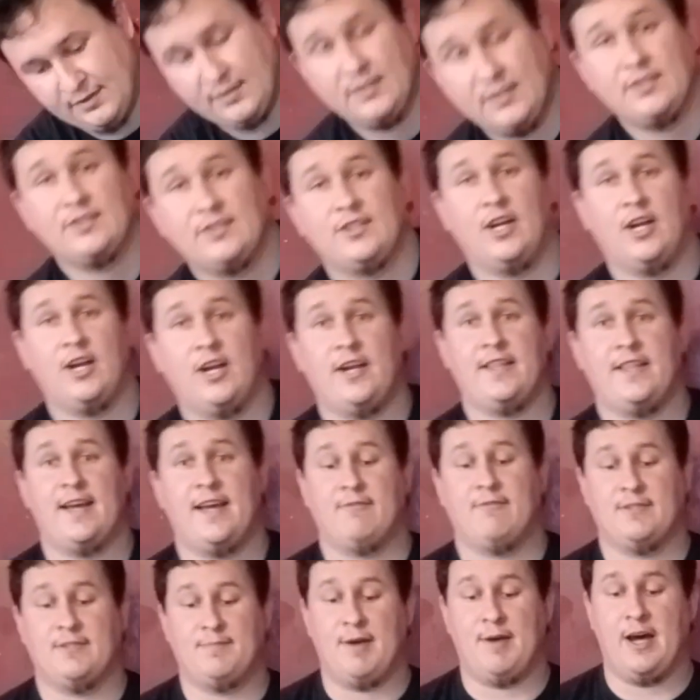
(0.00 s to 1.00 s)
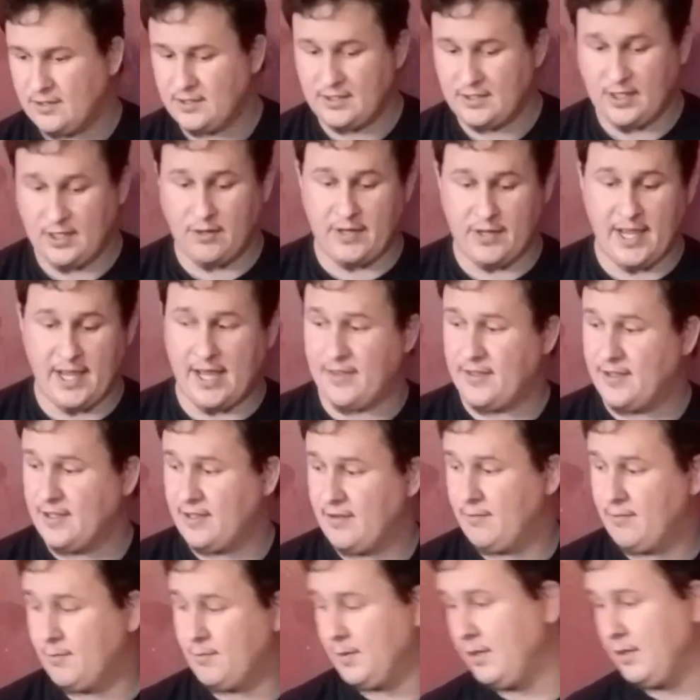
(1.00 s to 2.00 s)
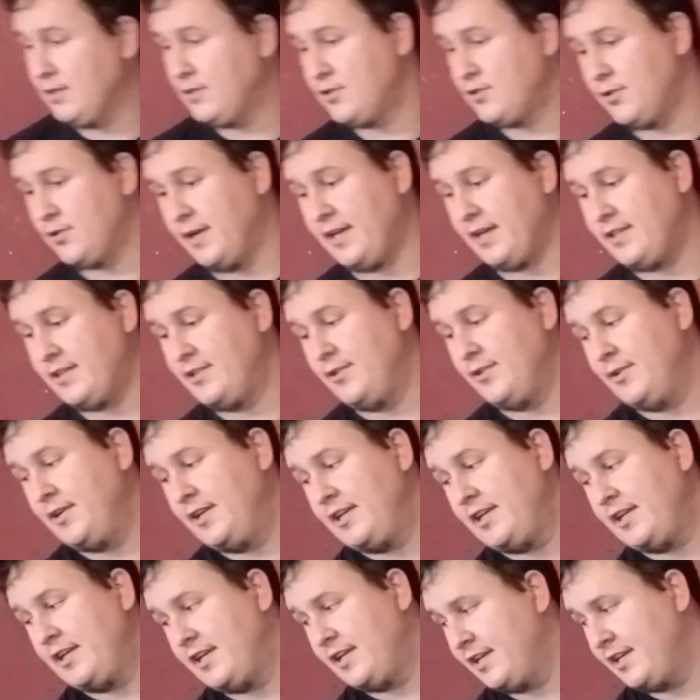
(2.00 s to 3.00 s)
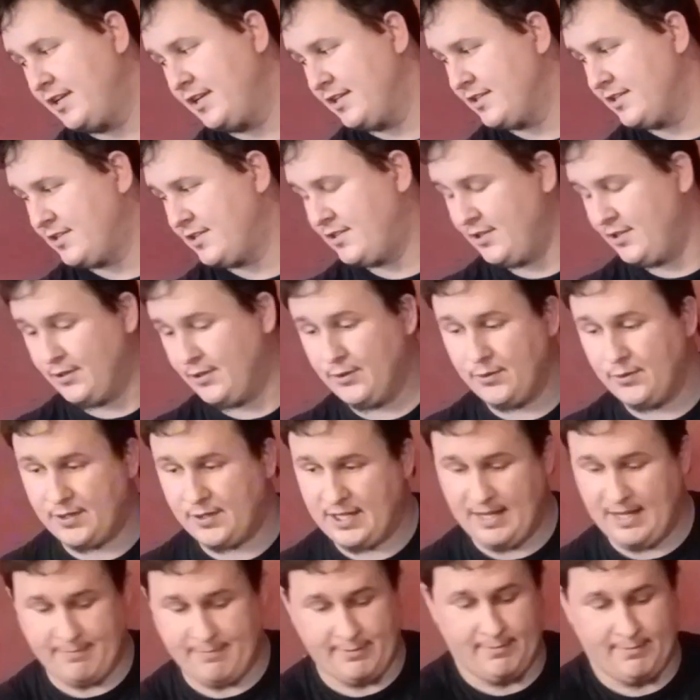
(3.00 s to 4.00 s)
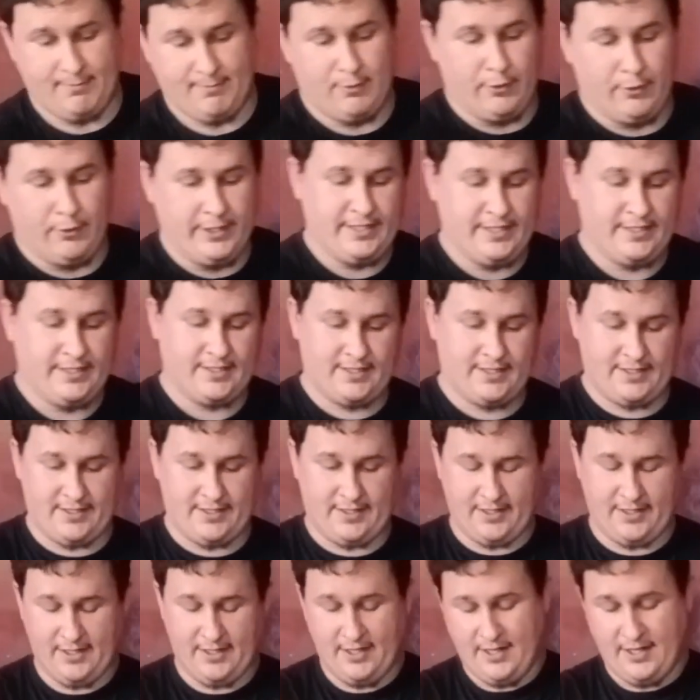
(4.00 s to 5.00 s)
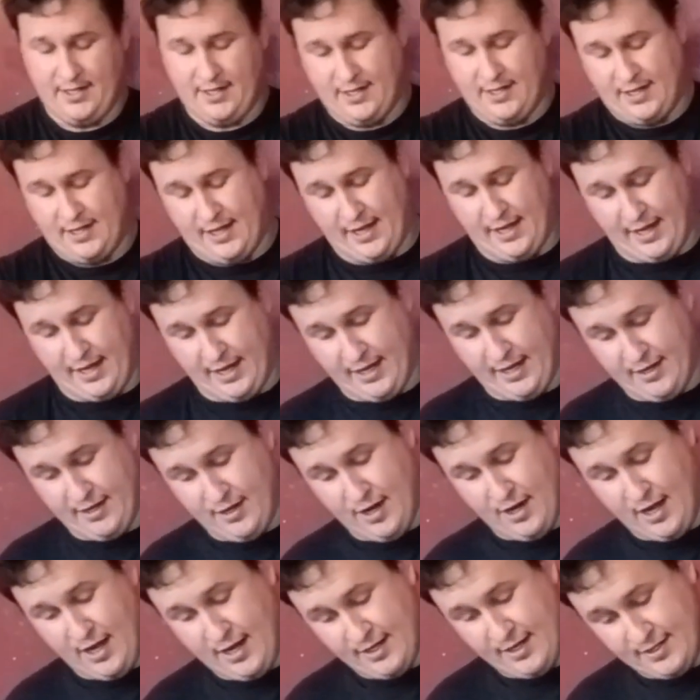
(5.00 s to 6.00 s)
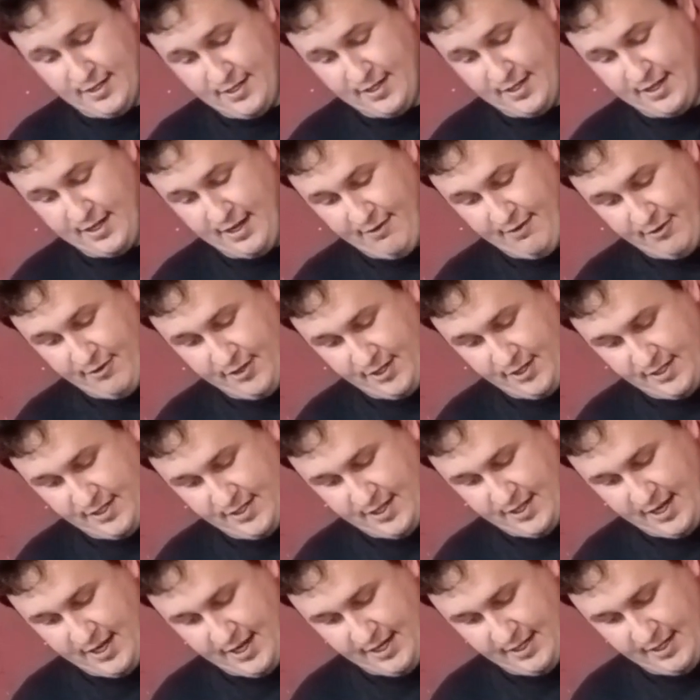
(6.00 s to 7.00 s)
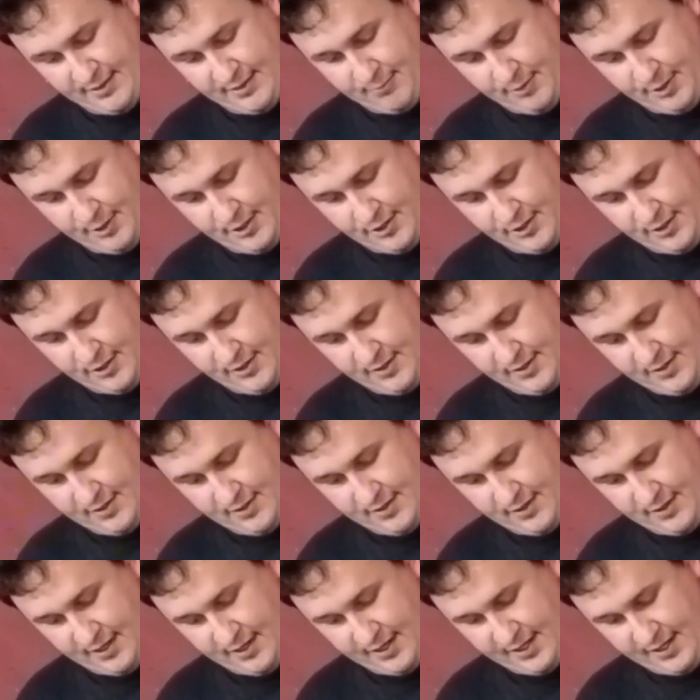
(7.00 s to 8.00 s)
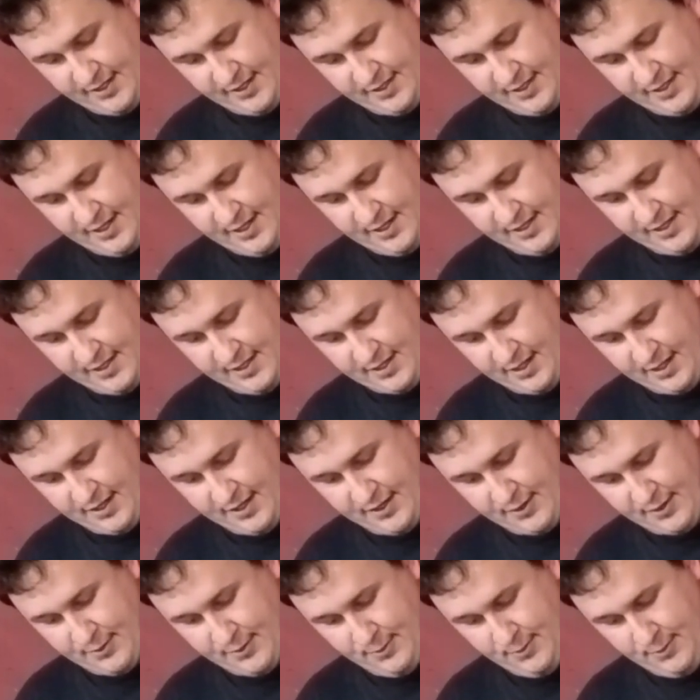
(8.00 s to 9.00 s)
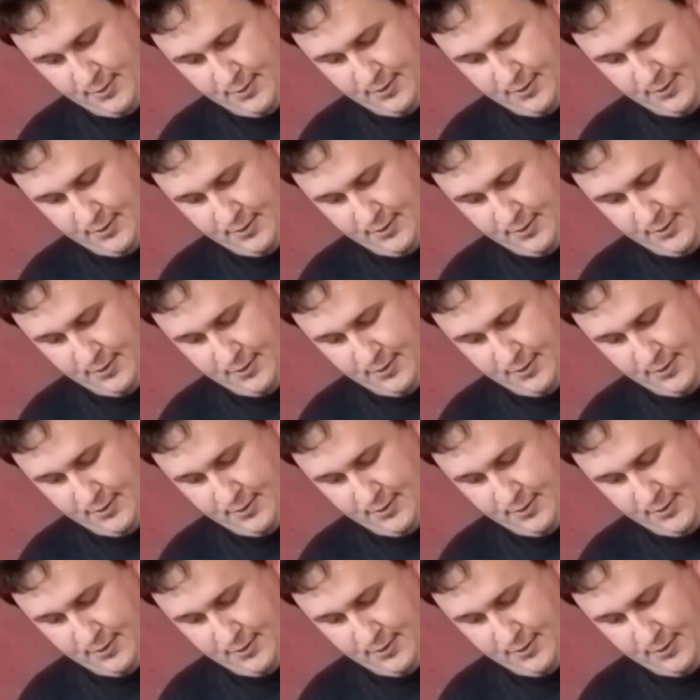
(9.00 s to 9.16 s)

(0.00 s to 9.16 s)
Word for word: Sorry, that was bothering. So yeah, the real trick to it is to keep them moist and not to cover these guys, which is, like I said, is kind of cool.